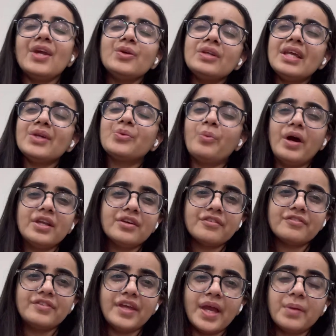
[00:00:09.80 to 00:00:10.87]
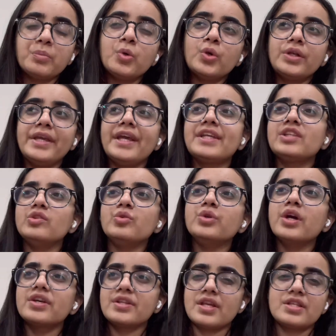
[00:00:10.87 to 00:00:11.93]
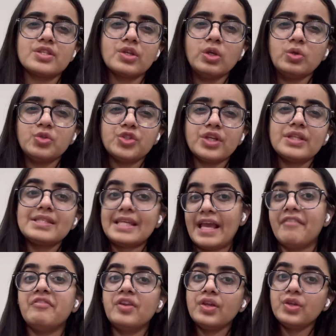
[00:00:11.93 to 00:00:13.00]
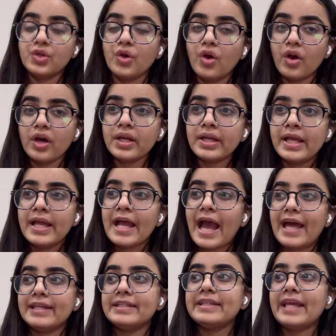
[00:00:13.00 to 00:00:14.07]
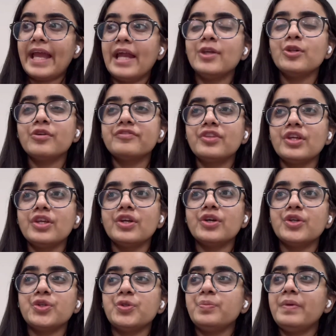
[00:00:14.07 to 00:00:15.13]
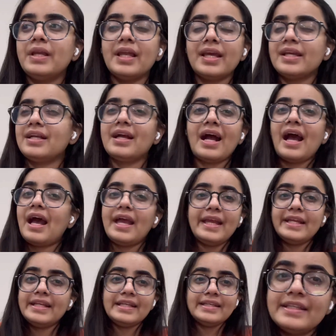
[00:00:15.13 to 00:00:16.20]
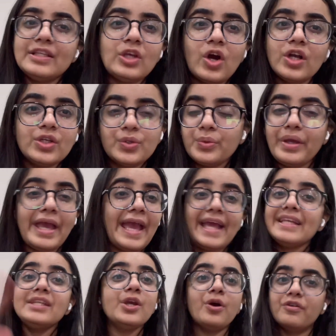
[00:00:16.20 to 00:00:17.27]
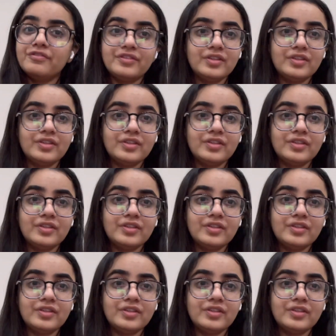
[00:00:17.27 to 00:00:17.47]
you like one of them who takes New Year's resolutions every year and at the end of the year you'll be like, I did not do any of